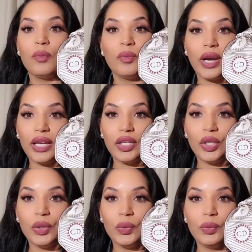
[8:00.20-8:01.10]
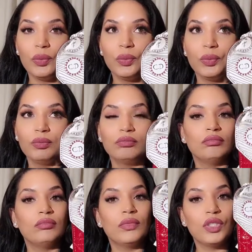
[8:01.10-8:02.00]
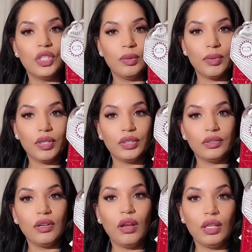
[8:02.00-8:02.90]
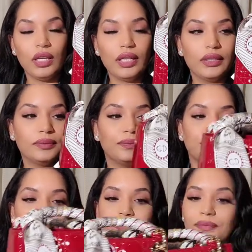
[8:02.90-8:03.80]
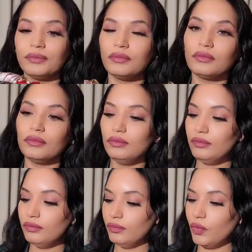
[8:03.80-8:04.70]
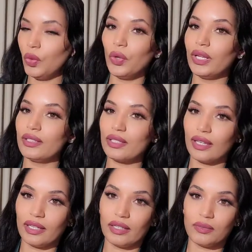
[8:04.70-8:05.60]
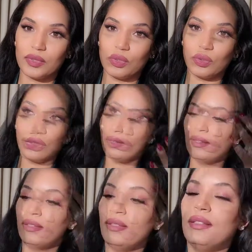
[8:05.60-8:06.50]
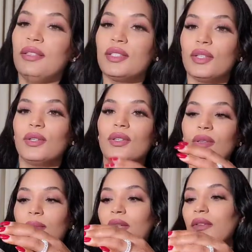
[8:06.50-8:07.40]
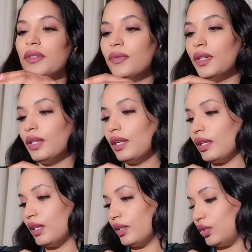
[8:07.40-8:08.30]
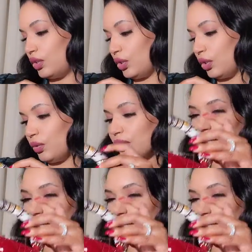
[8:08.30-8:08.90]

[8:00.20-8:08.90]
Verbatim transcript: brand new, cheaper online or at a secondhand store. So, so the Mitzah I chose